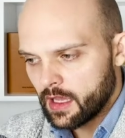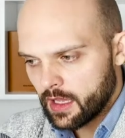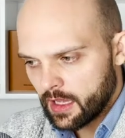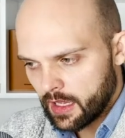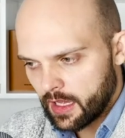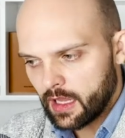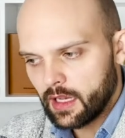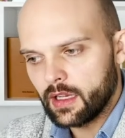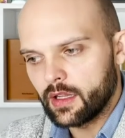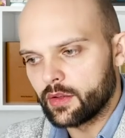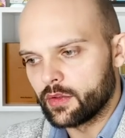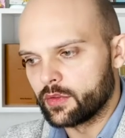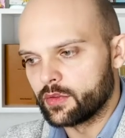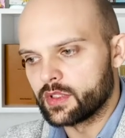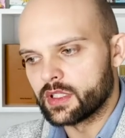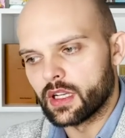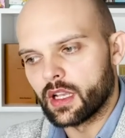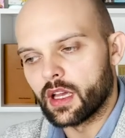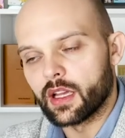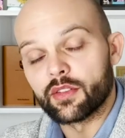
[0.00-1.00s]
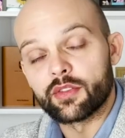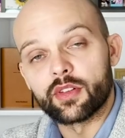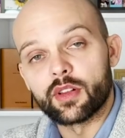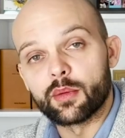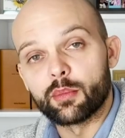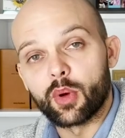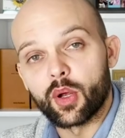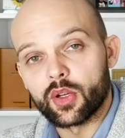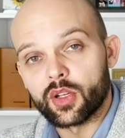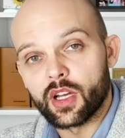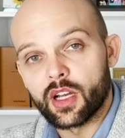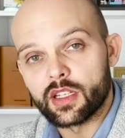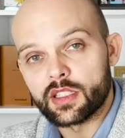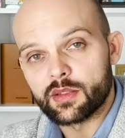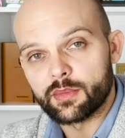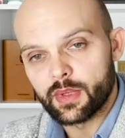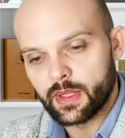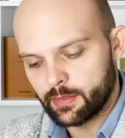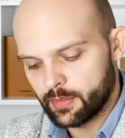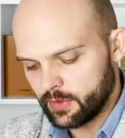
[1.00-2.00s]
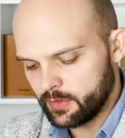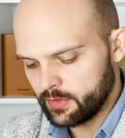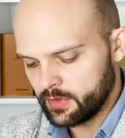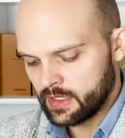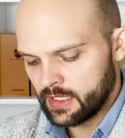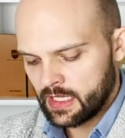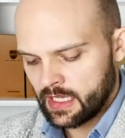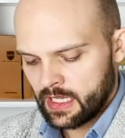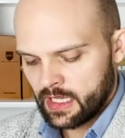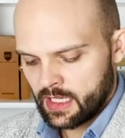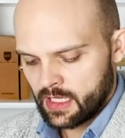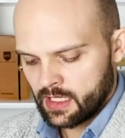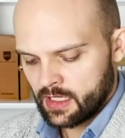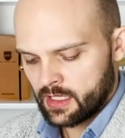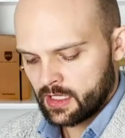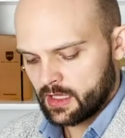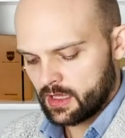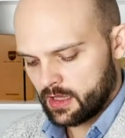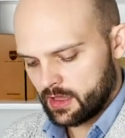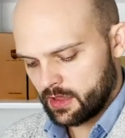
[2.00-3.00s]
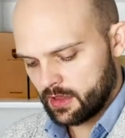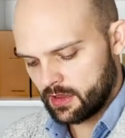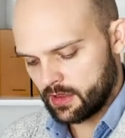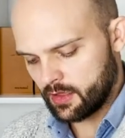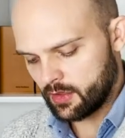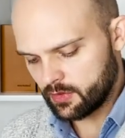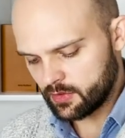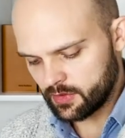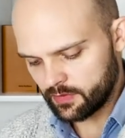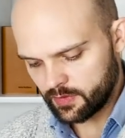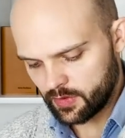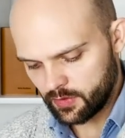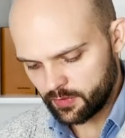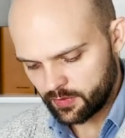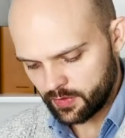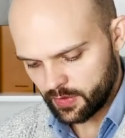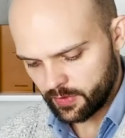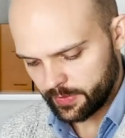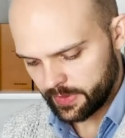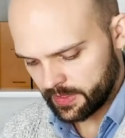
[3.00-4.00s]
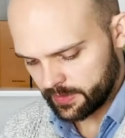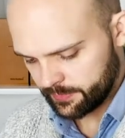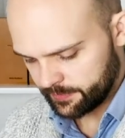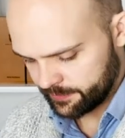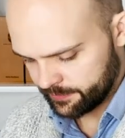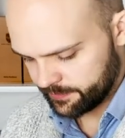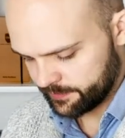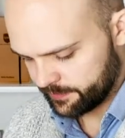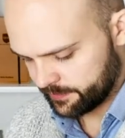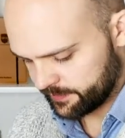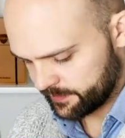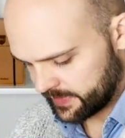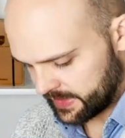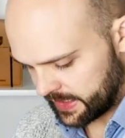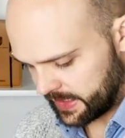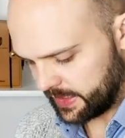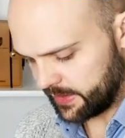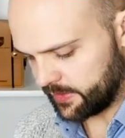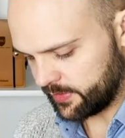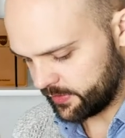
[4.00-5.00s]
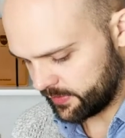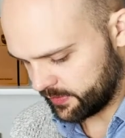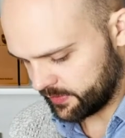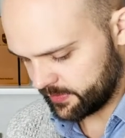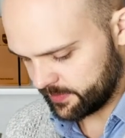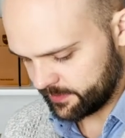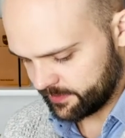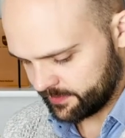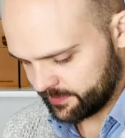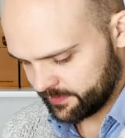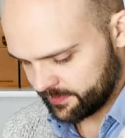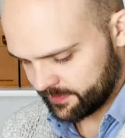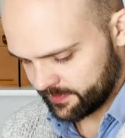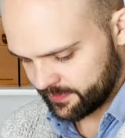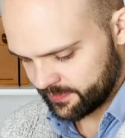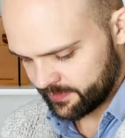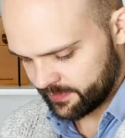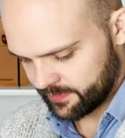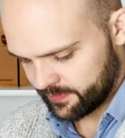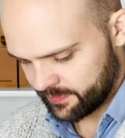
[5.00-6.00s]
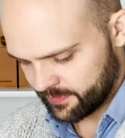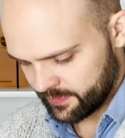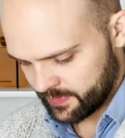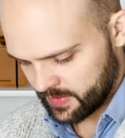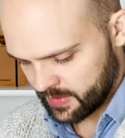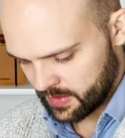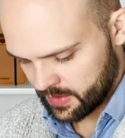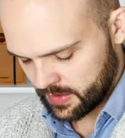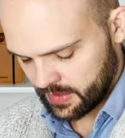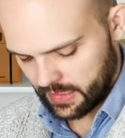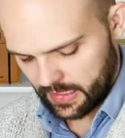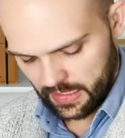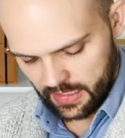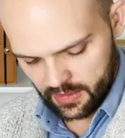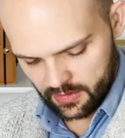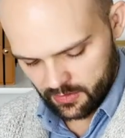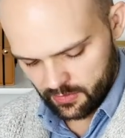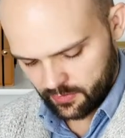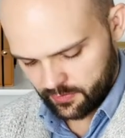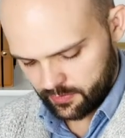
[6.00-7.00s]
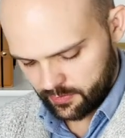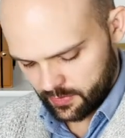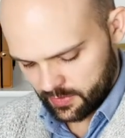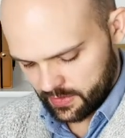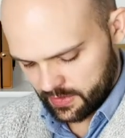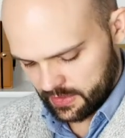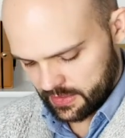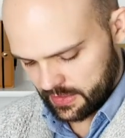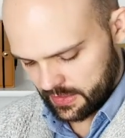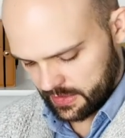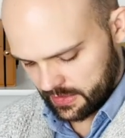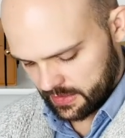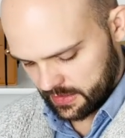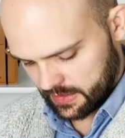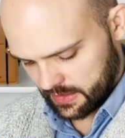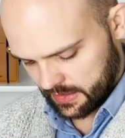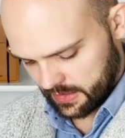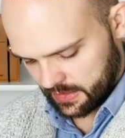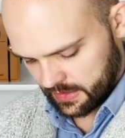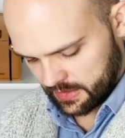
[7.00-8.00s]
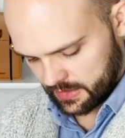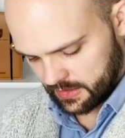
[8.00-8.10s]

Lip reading: Hello, delightful podcast people. Those of you viewing, if, as of, what's the date today? It's